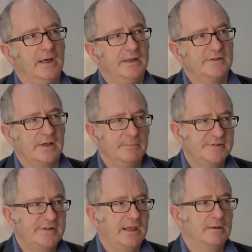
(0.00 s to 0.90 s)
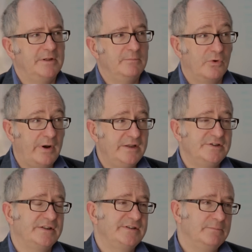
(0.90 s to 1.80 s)
and it's unmistakably more
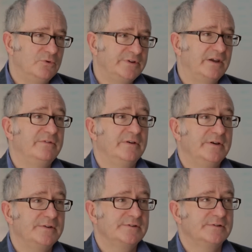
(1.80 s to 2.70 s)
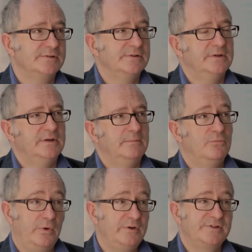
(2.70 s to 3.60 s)
energetic, more diverse,
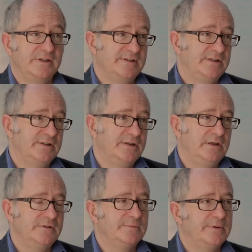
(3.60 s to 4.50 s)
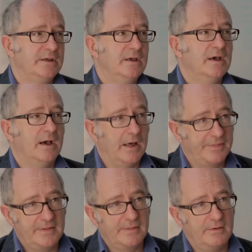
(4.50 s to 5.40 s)
more interesting city than it used to be. I
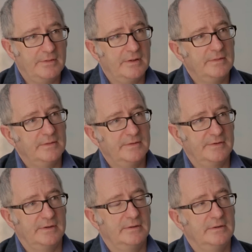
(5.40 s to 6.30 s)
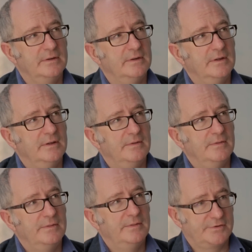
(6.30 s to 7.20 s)
think, though, that the
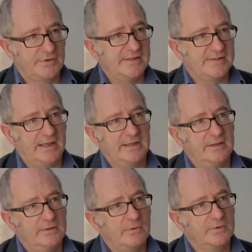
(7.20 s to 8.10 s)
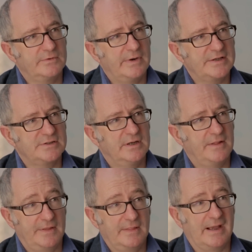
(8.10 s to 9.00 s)
trends are heading in the wrong direction, and I
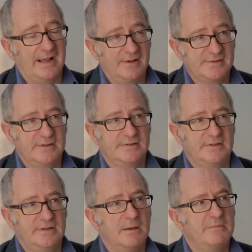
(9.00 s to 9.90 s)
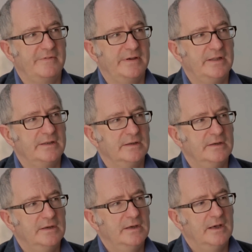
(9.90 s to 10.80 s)
think that housing is the nub of it,
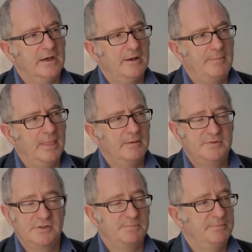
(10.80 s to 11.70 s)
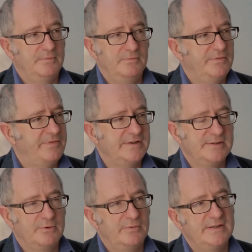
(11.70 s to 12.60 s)
just for a very
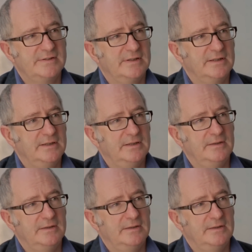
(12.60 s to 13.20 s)
simple reason that